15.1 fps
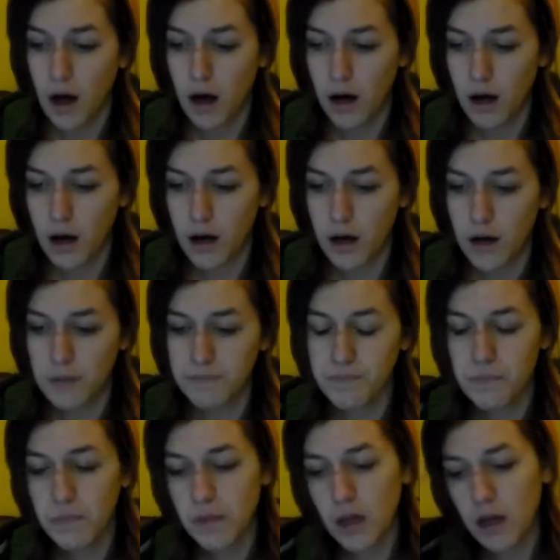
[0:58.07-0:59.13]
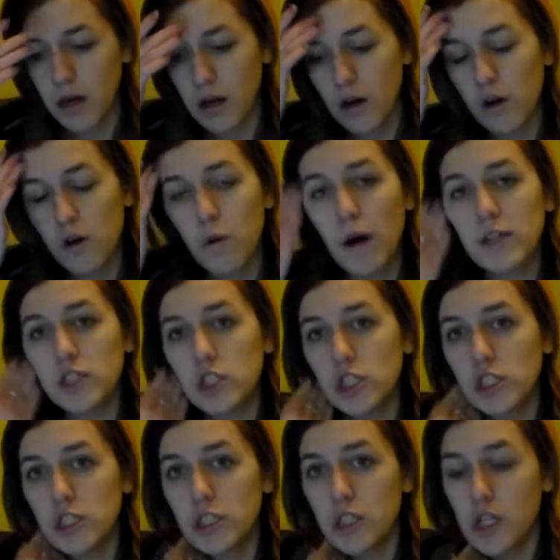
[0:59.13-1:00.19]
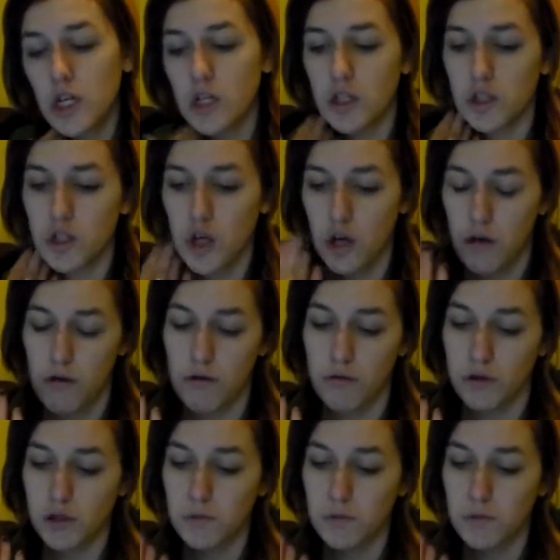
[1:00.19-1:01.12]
Um, question two,